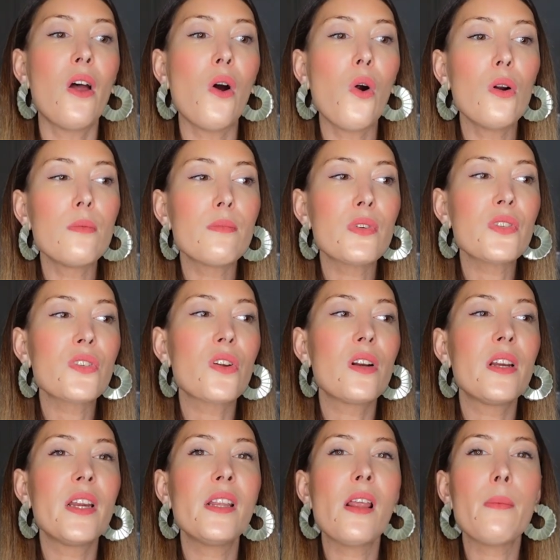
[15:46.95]
almost a
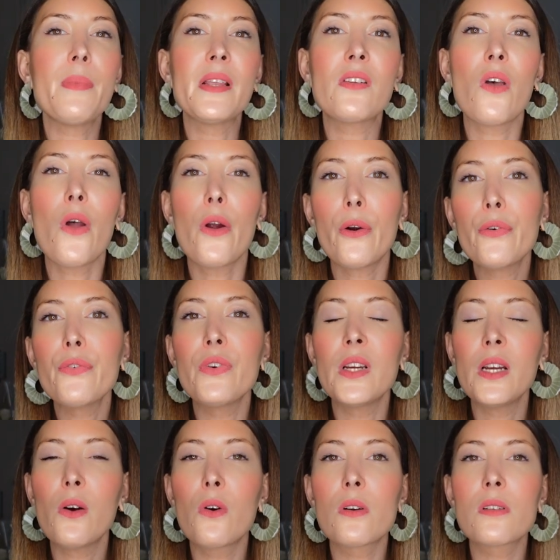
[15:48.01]
little bit
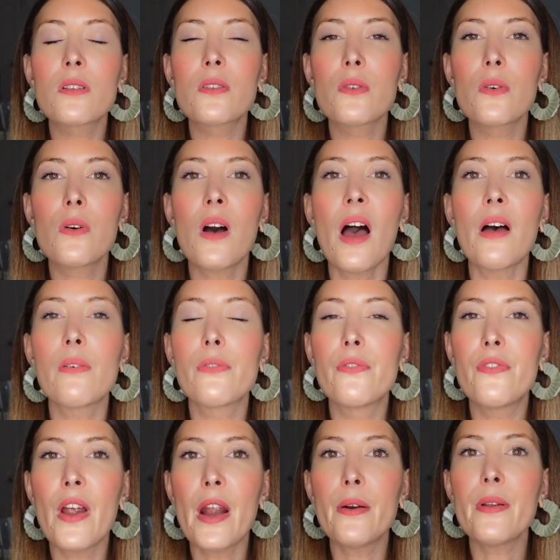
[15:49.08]
earthy also,
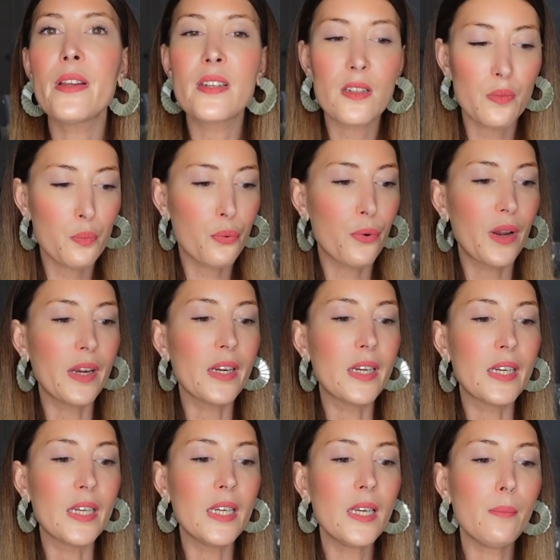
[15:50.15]
are very
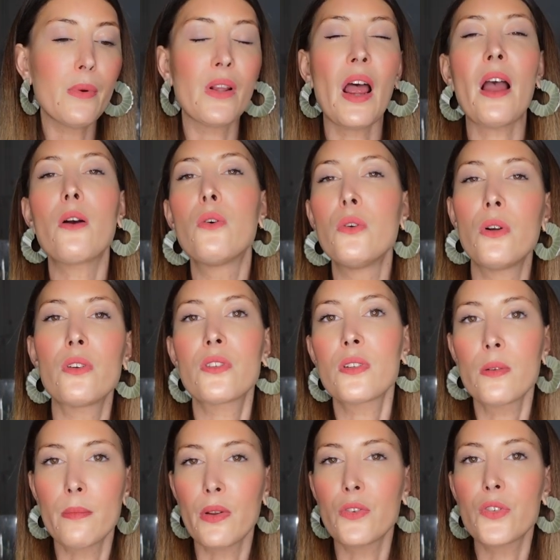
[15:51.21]
springy, but I could
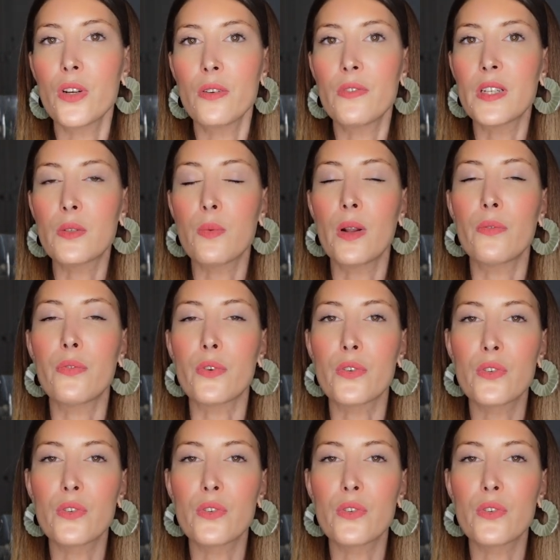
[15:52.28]
also mention this one for